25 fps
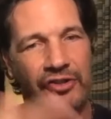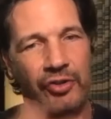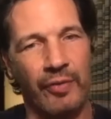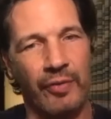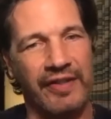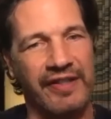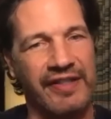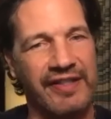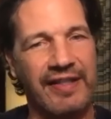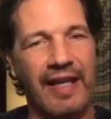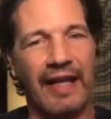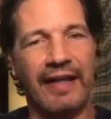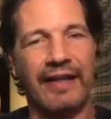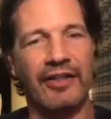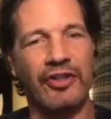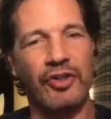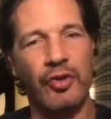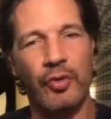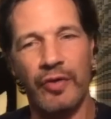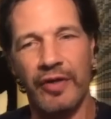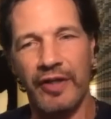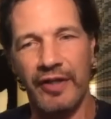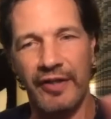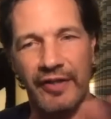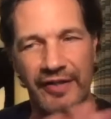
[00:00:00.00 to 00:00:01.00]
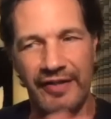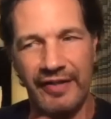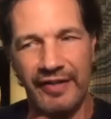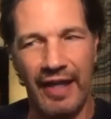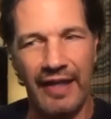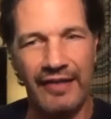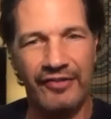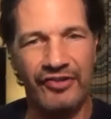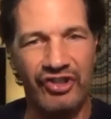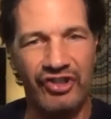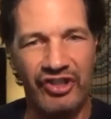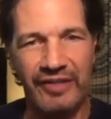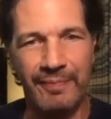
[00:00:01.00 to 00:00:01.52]
doing second unit
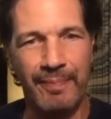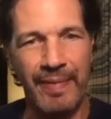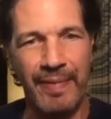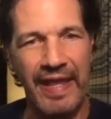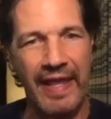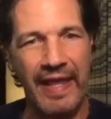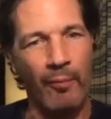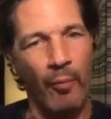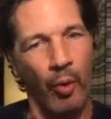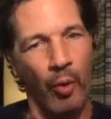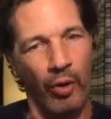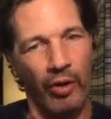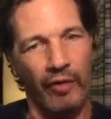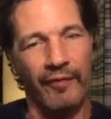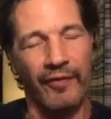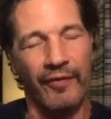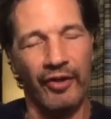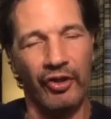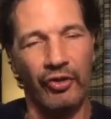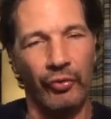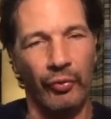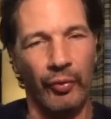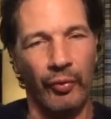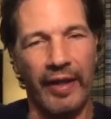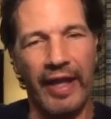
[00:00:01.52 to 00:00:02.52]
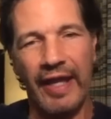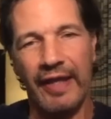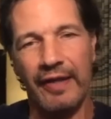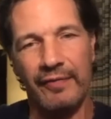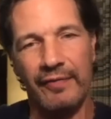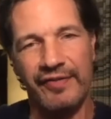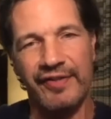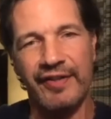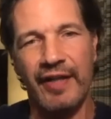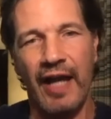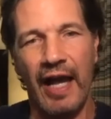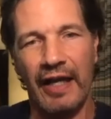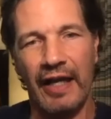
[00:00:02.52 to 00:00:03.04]
and just being more on the
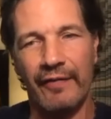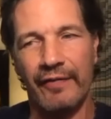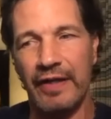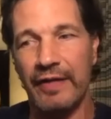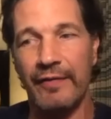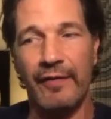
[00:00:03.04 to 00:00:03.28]
creative side of it.